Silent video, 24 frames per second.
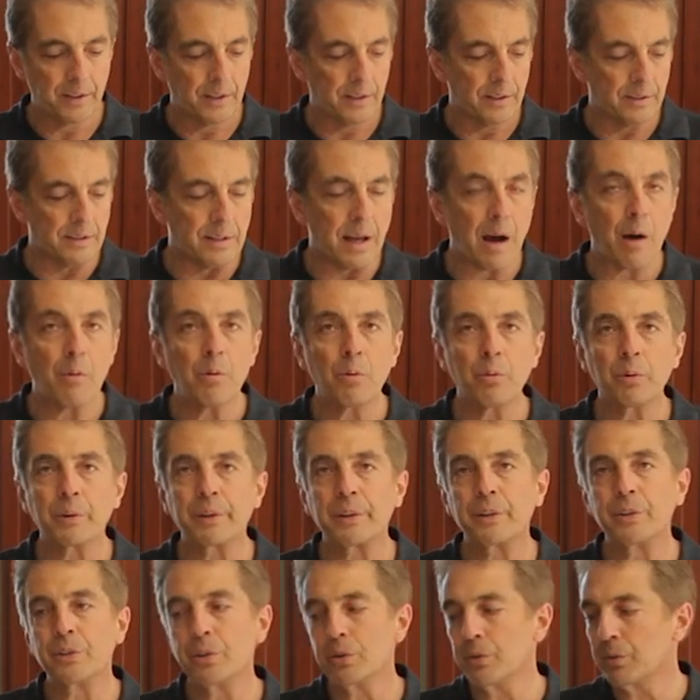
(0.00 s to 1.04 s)
Now what we're
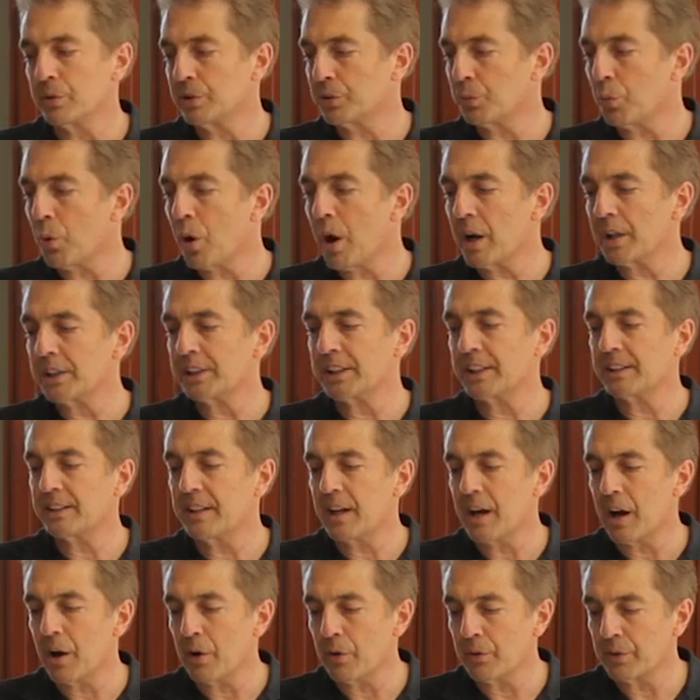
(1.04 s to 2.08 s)
going to do is wash it
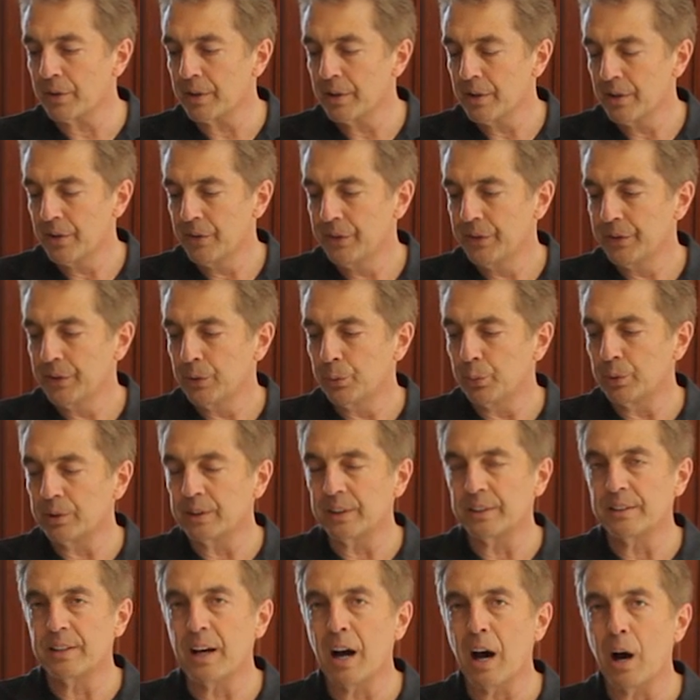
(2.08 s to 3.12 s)
down with the
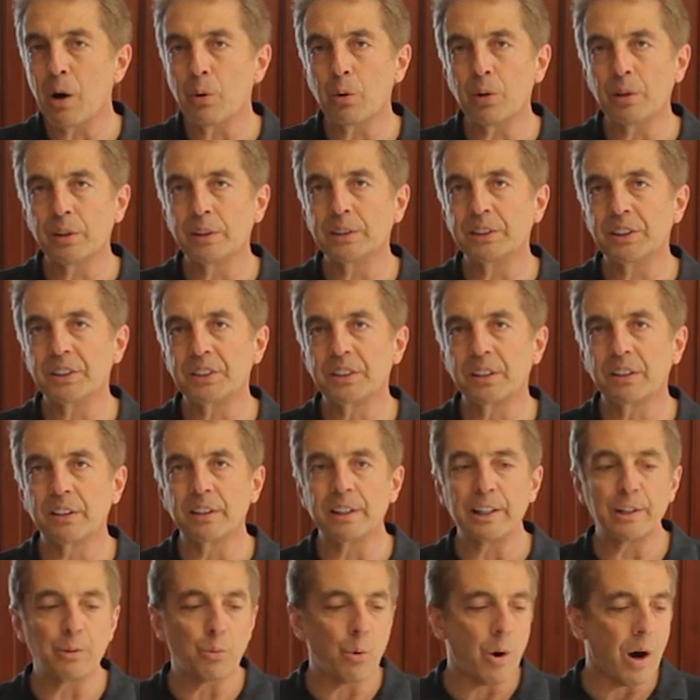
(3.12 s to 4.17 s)
towel and just
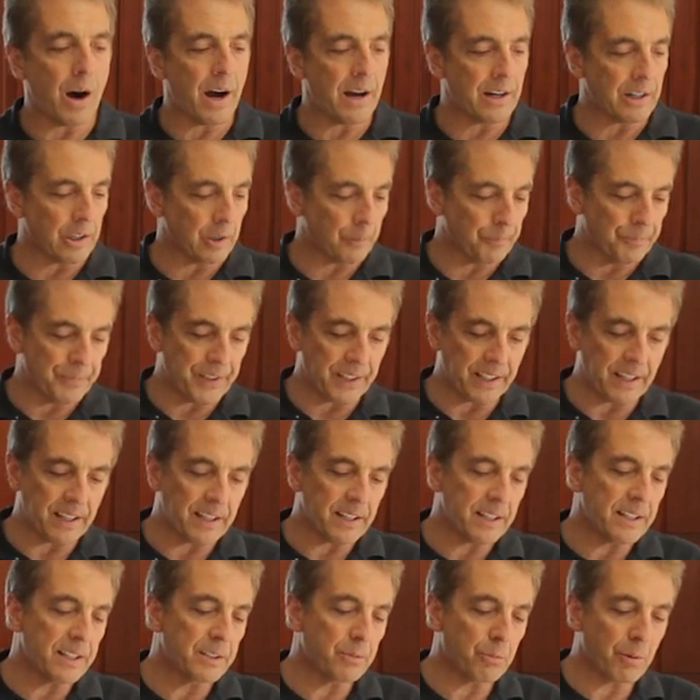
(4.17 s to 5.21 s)
clean water to get
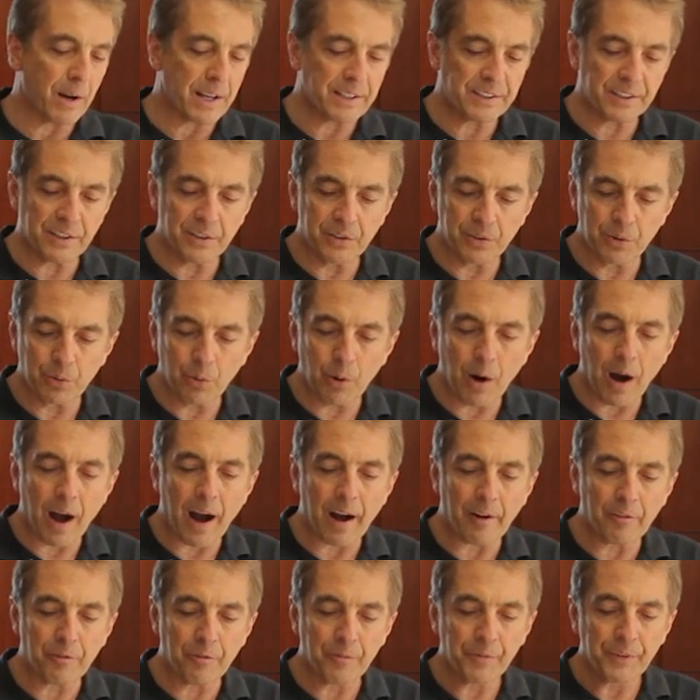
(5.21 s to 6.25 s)
any residue
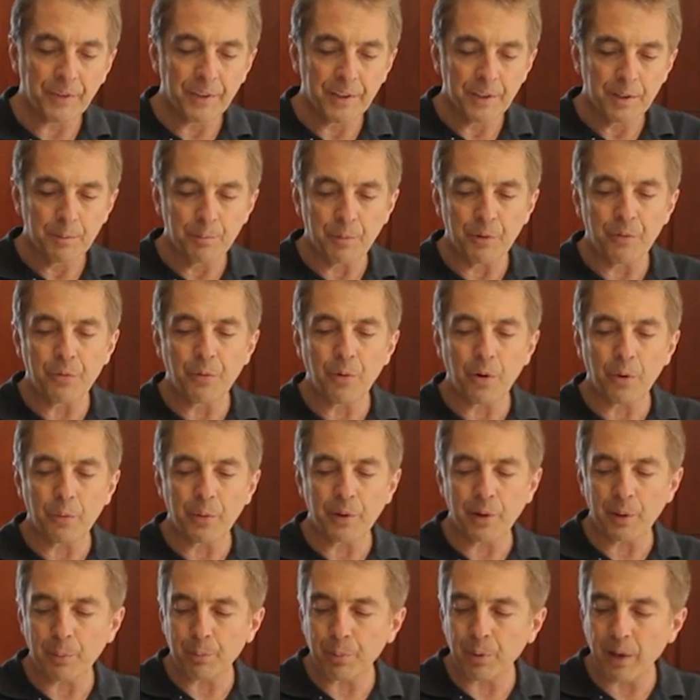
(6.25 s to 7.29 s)
off before
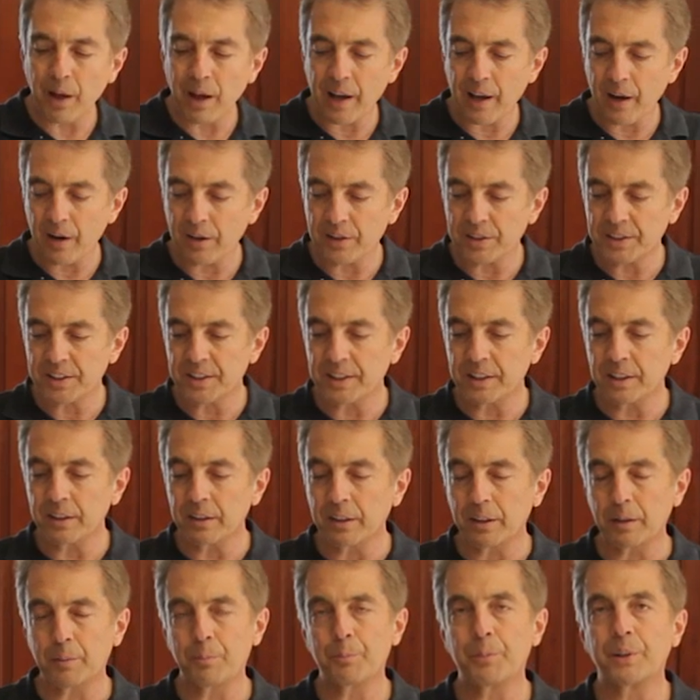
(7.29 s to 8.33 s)
we apply our
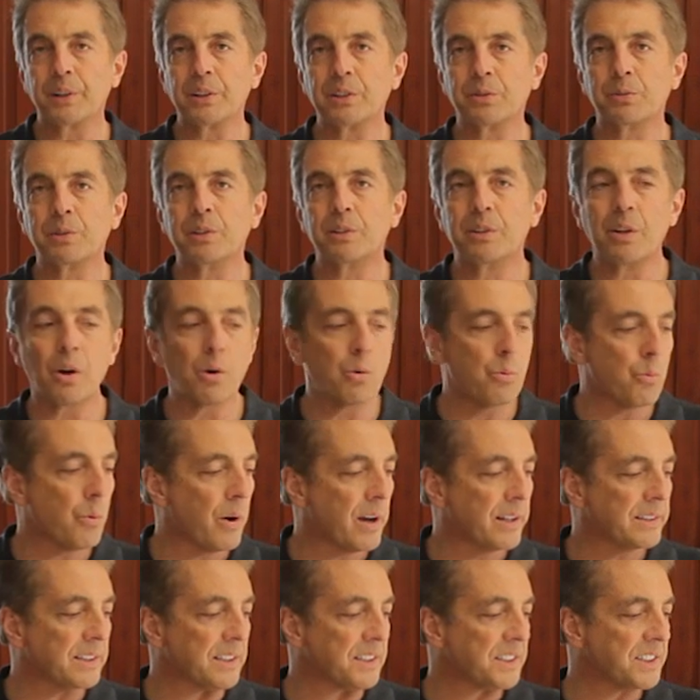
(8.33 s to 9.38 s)
sealer, because we don't
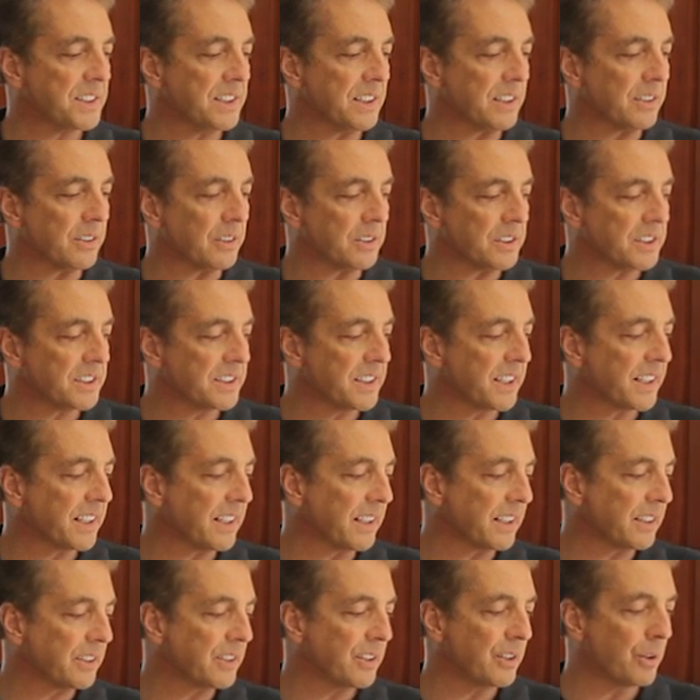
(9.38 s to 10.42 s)
want the sealer
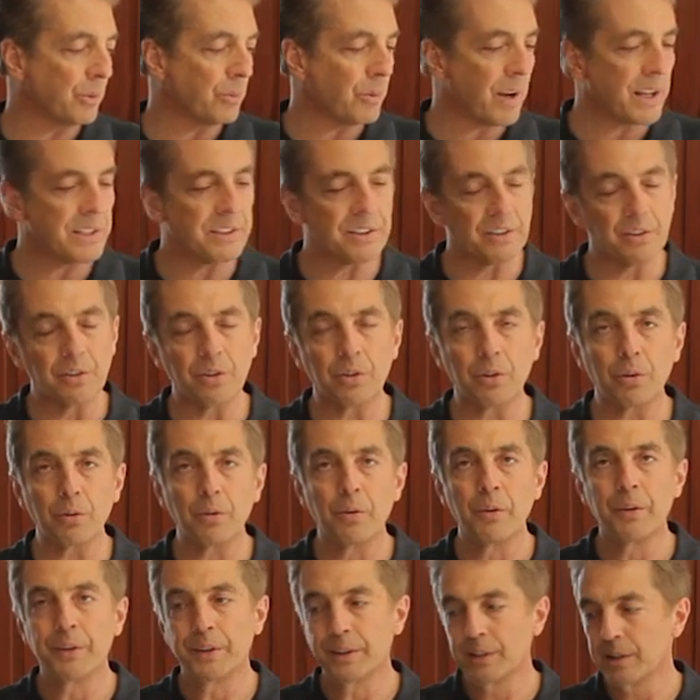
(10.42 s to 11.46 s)
sticking to the residue.
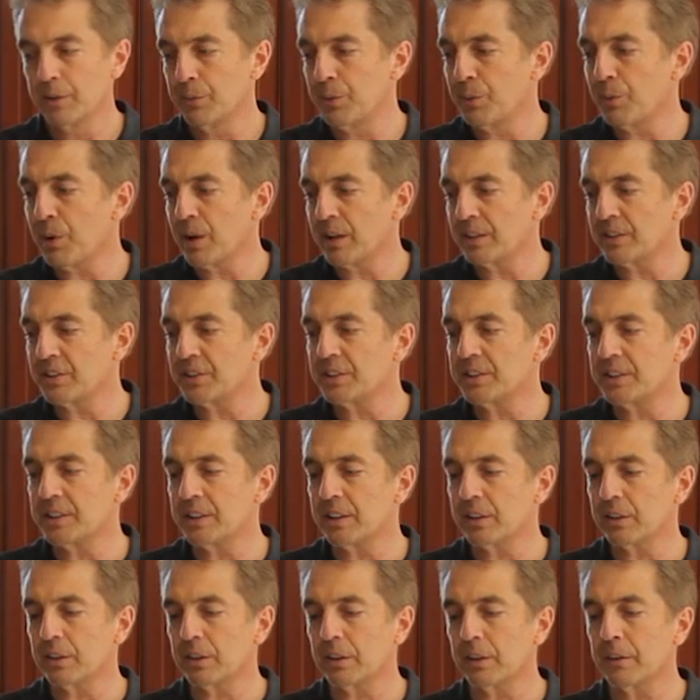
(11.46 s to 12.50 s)
We want the
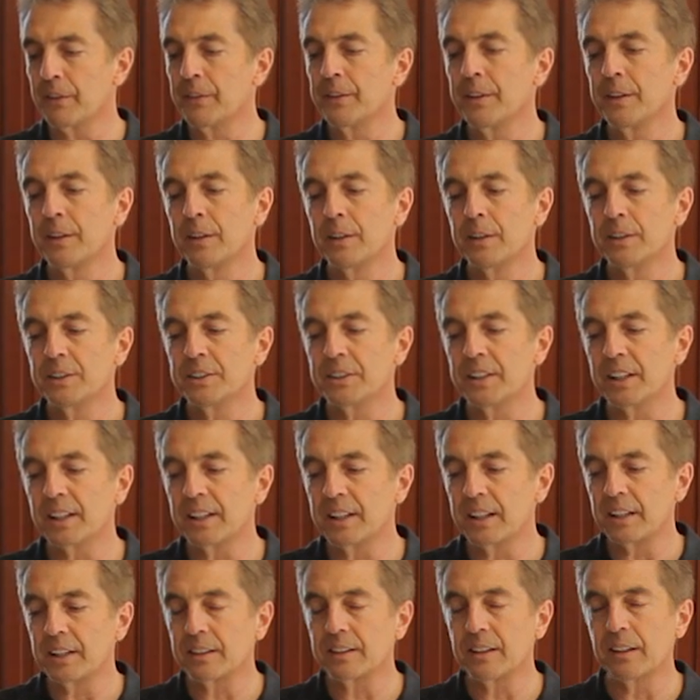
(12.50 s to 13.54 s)
sealer
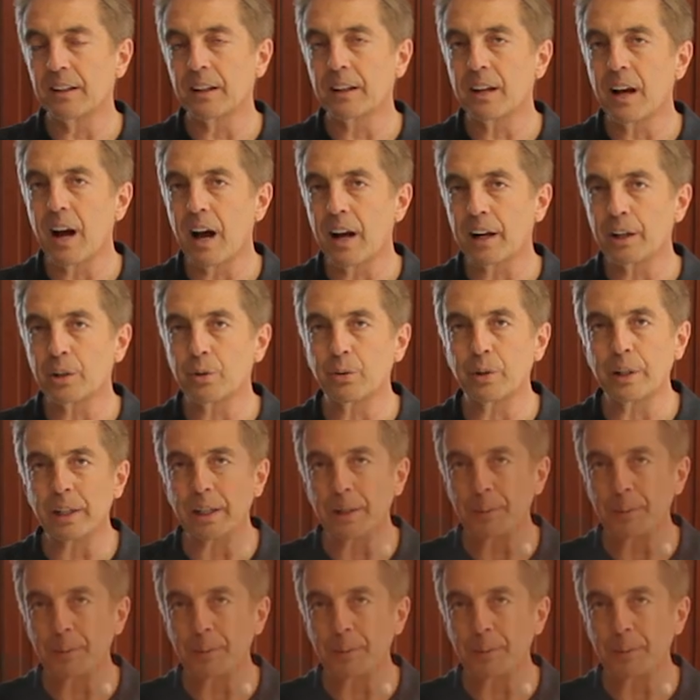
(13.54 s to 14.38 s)
sticking to the concrete.